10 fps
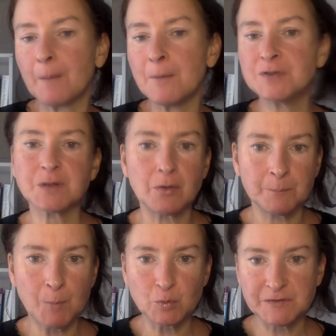Most kind
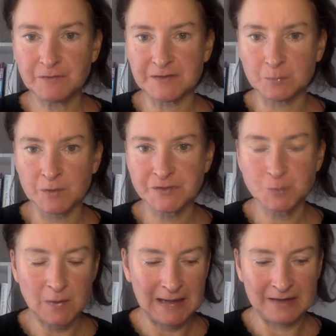of multivitamins
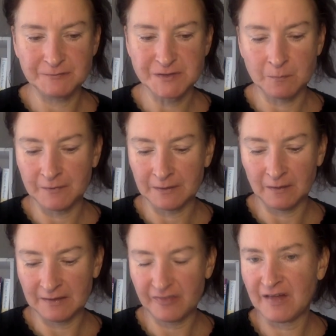will have something
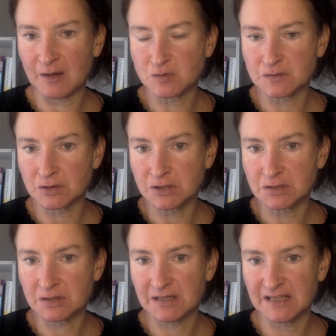like 1,000
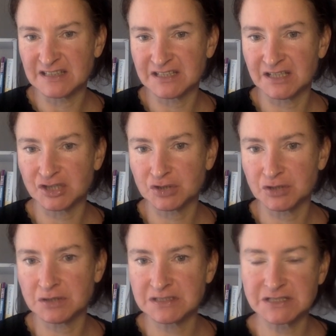international
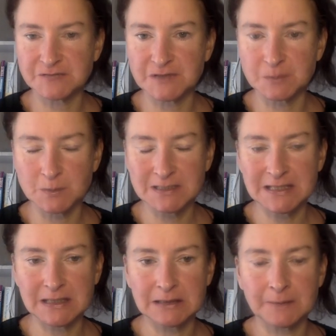units of vitamin
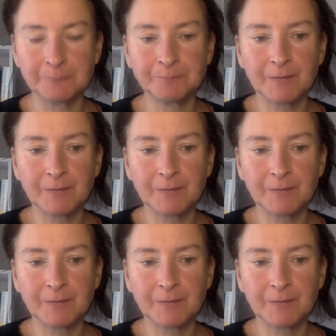D in them.